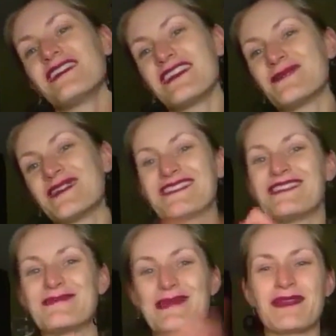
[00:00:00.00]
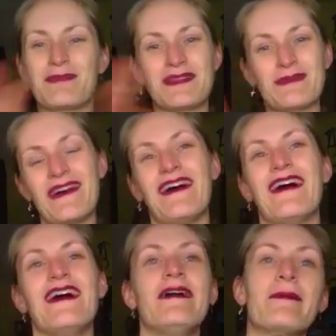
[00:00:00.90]
look at him, he's doing bloody bloody
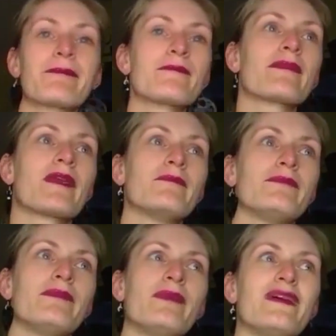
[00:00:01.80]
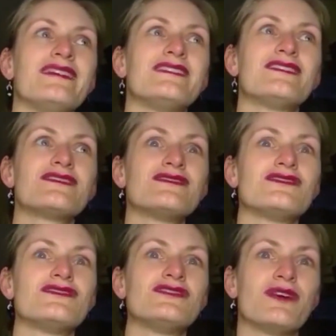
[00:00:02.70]
blah. But it doesn't
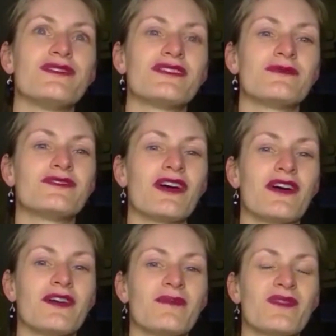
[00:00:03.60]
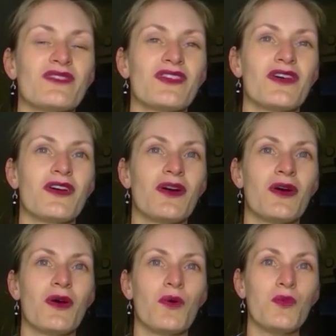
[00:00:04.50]
show sometimes
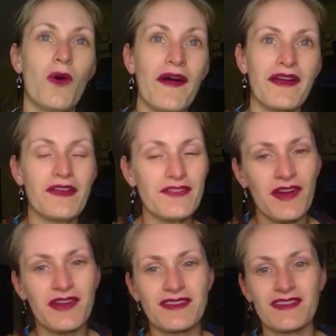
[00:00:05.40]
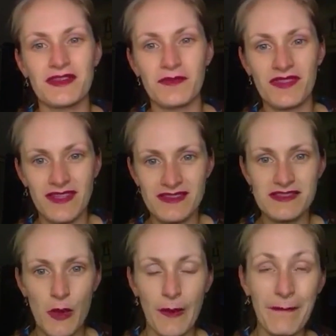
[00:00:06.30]
why I find something
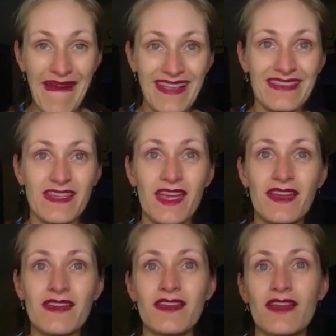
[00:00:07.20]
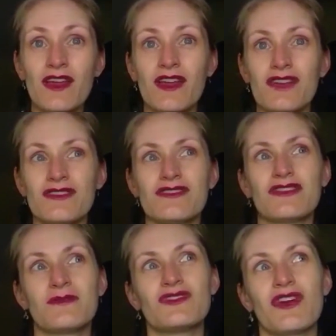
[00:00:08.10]
so amazing.
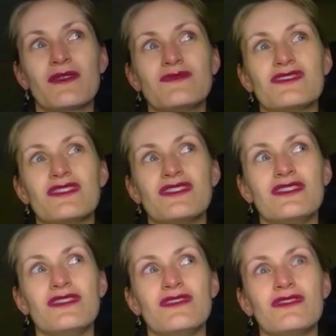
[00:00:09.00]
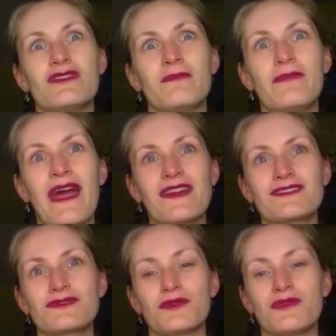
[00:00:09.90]
Sometimes the
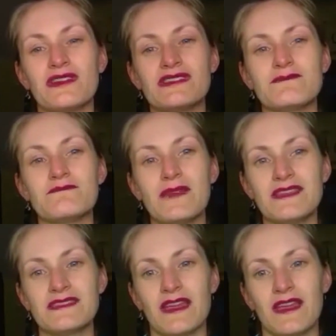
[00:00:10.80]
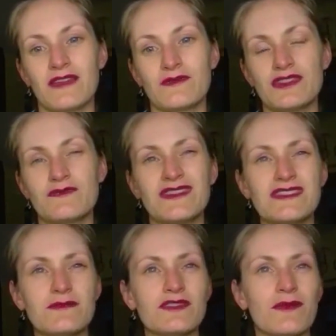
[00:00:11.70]
backstory is missing, which means
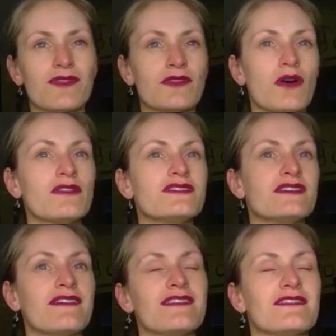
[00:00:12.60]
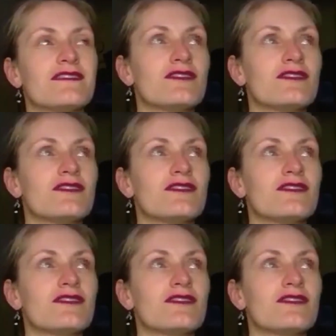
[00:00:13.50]
sometimes the context,